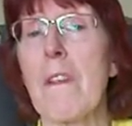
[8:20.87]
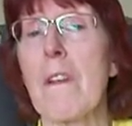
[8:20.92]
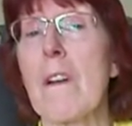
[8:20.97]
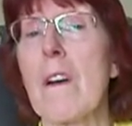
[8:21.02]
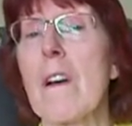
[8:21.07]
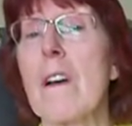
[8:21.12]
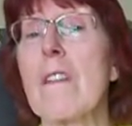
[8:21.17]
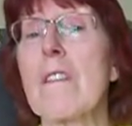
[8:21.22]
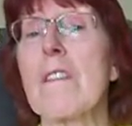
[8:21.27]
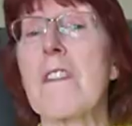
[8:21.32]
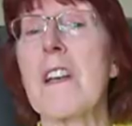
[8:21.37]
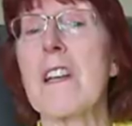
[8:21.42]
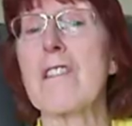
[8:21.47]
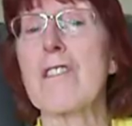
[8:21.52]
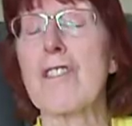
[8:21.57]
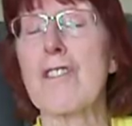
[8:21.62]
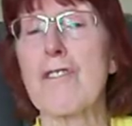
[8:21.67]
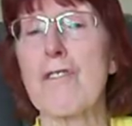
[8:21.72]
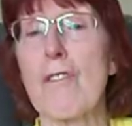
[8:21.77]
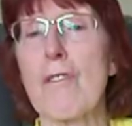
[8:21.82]
the
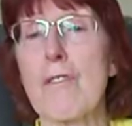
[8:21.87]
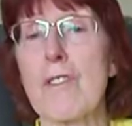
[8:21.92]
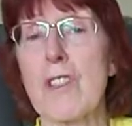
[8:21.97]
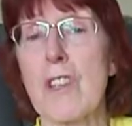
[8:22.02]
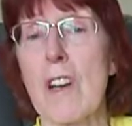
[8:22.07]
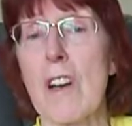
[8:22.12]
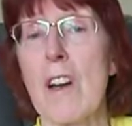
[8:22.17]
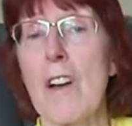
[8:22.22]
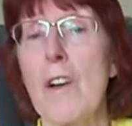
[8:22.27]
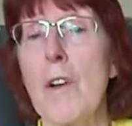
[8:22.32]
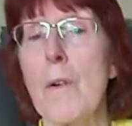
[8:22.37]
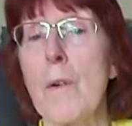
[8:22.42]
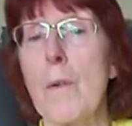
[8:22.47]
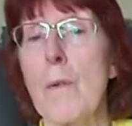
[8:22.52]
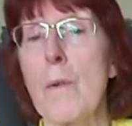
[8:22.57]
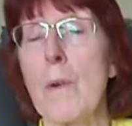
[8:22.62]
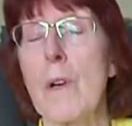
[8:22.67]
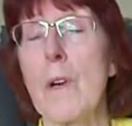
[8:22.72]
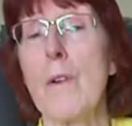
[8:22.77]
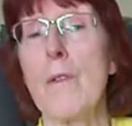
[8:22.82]
instructor
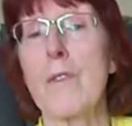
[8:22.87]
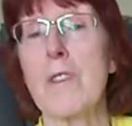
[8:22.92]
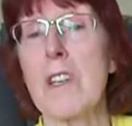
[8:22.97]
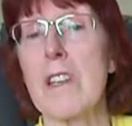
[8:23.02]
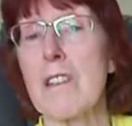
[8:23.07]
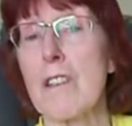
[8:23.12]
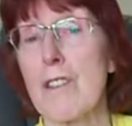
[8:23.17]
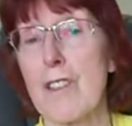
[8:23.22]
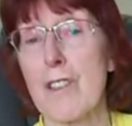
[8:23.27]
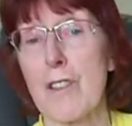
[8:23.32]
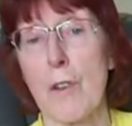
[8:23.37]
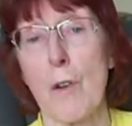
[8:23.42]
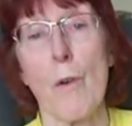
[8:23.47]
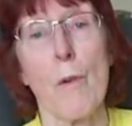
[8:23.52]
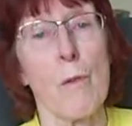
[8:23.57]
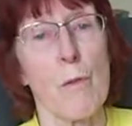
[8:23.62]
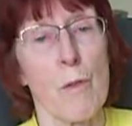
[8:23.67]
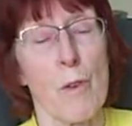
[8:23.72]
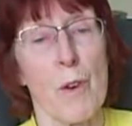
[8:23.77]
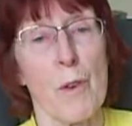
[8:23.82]
who did a
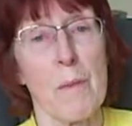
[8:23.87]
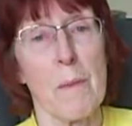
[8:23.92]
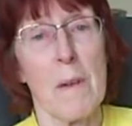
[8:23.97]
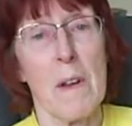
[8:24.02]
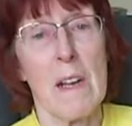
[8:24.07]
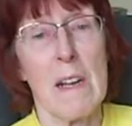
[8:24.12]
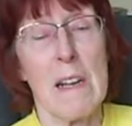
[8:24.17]
school run,